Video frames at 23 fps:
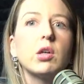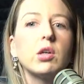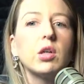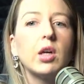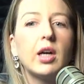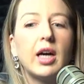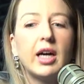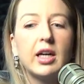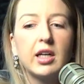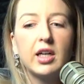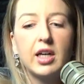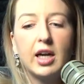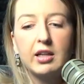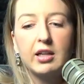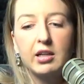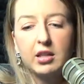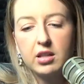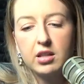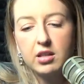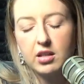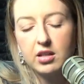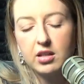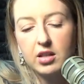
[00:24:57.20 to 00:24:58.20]
So
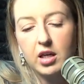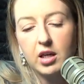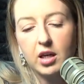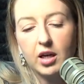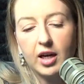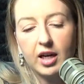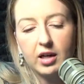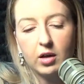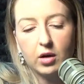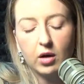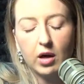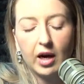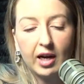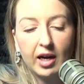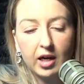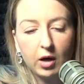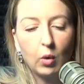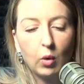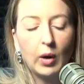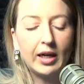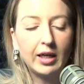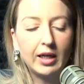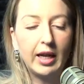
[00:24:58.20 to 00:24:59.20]

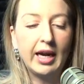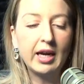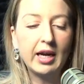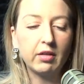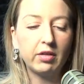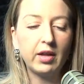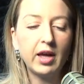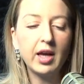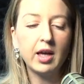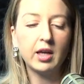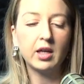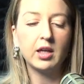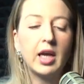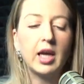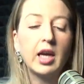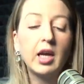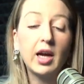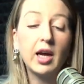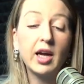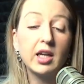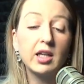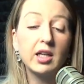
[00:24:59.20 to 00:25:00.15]
I quite like that. And